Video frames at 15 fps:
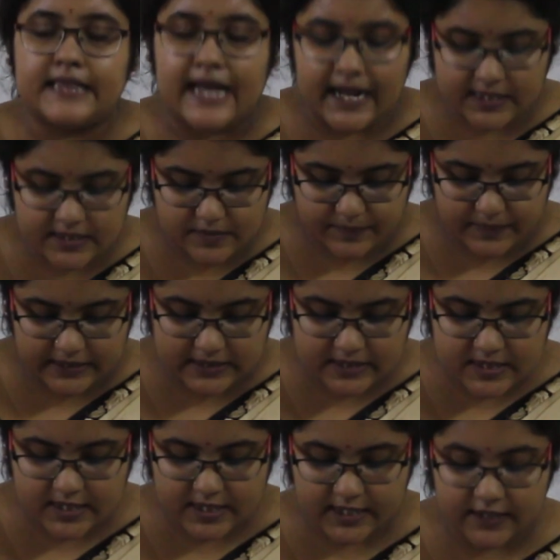That
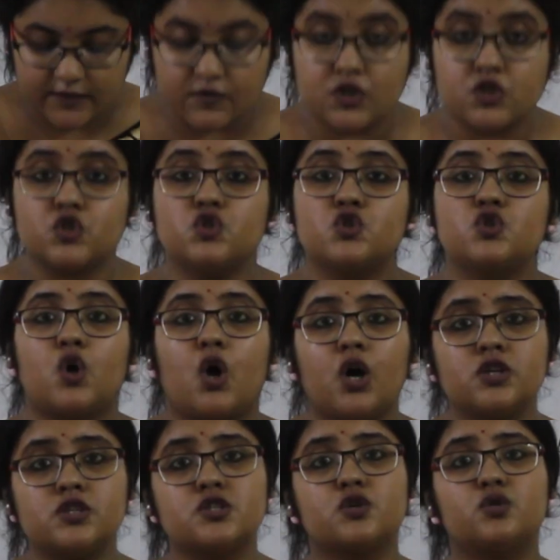means he was
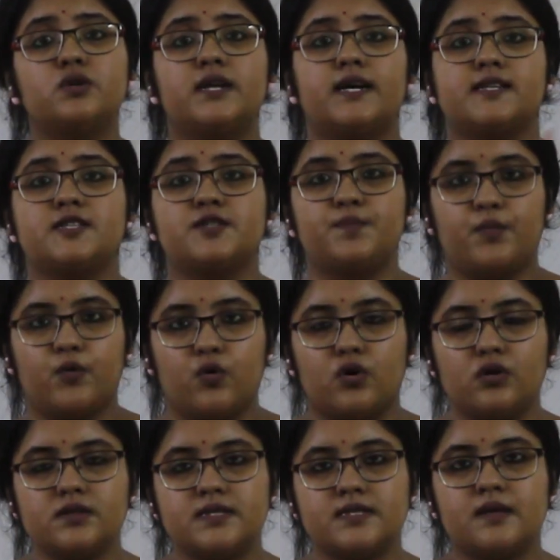not good at
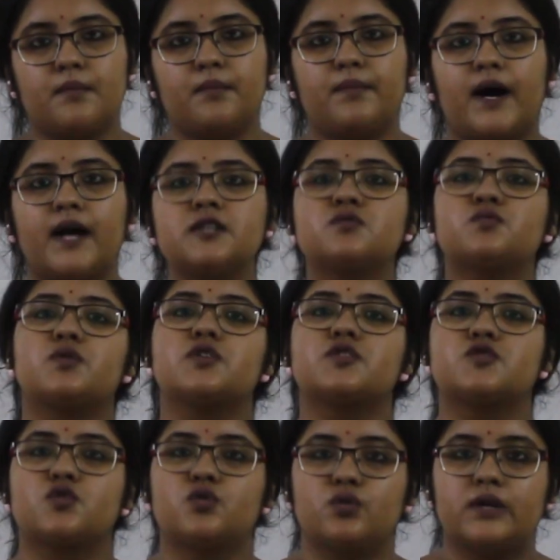sports but
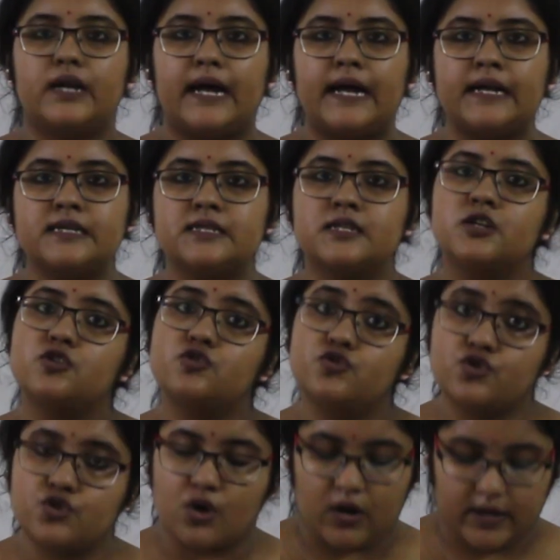was good
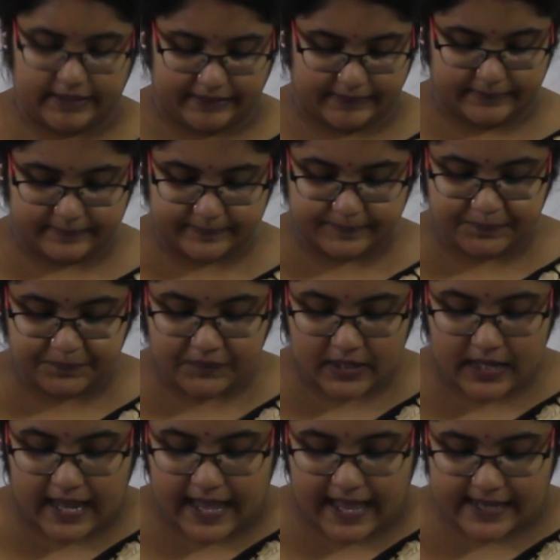at drawing.
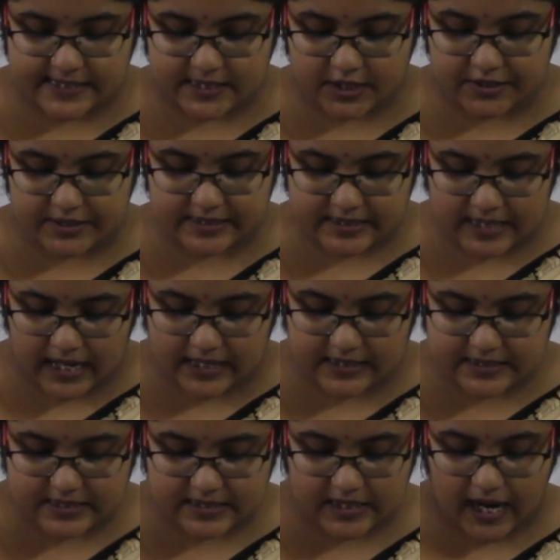As a
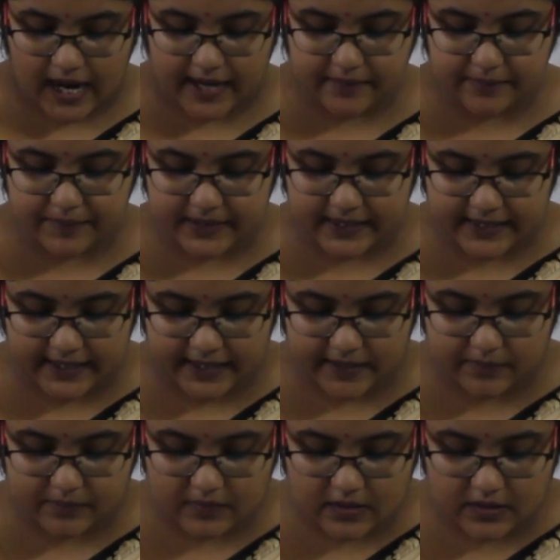result, I
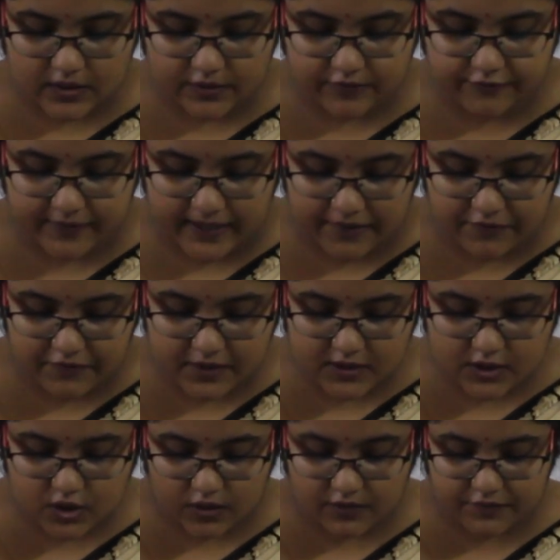became the
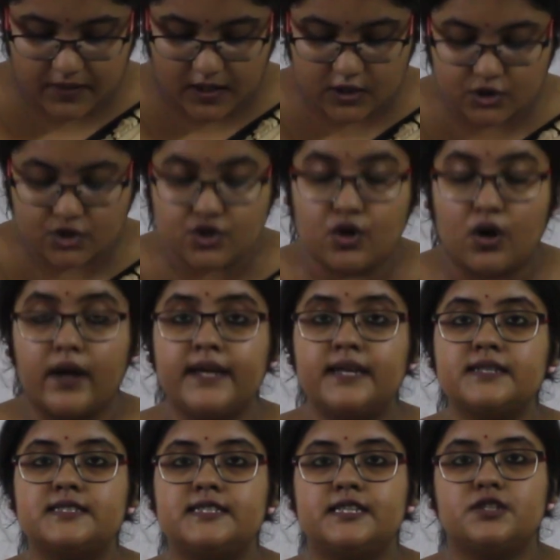favorite of our
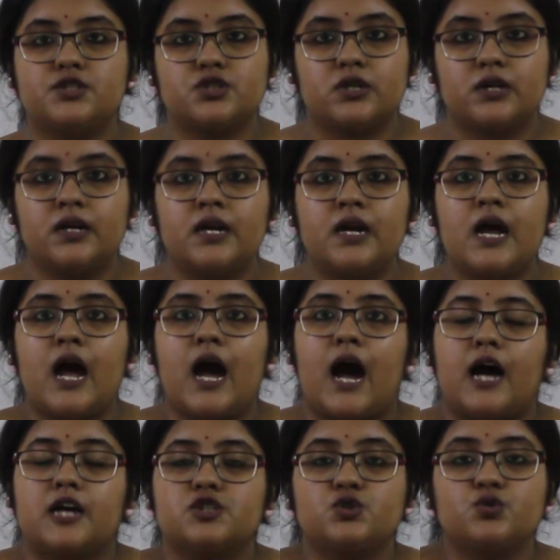drawing teacher,
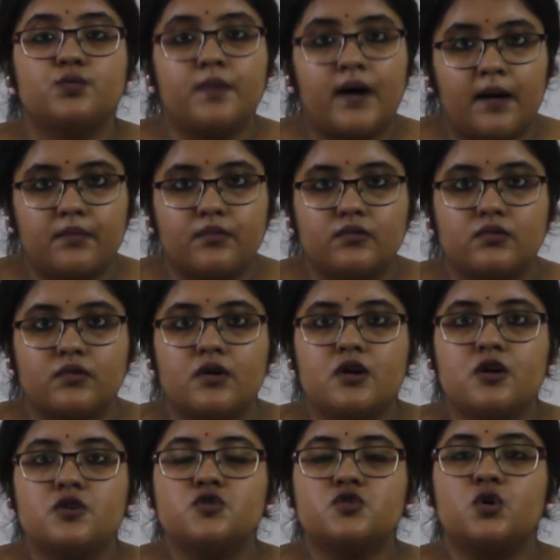Ashu
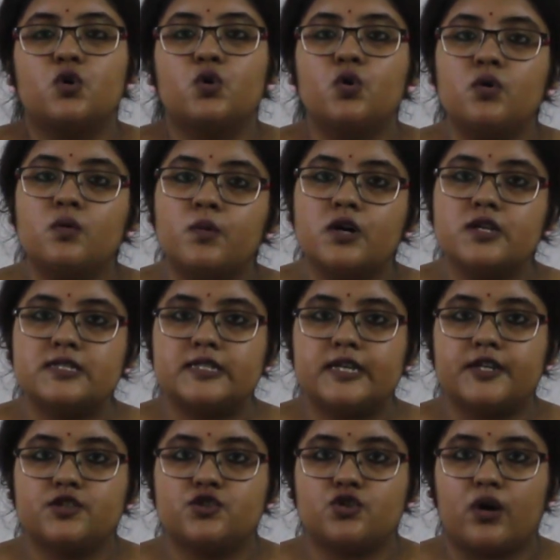Babu. So who was
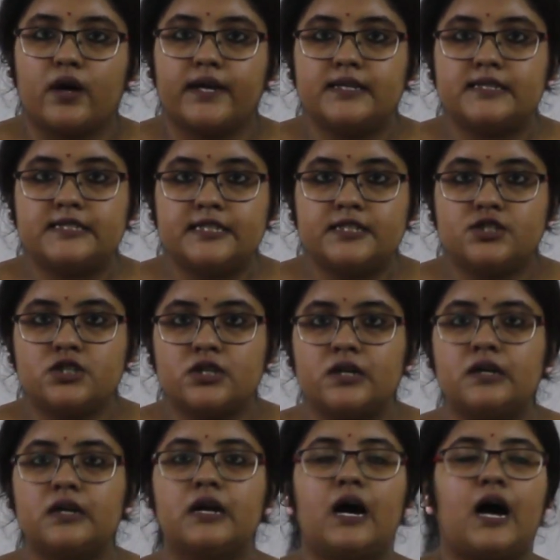their drawing teacher?
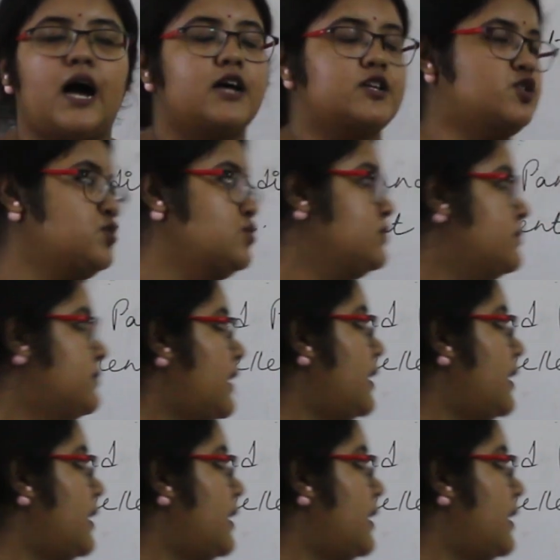Ashu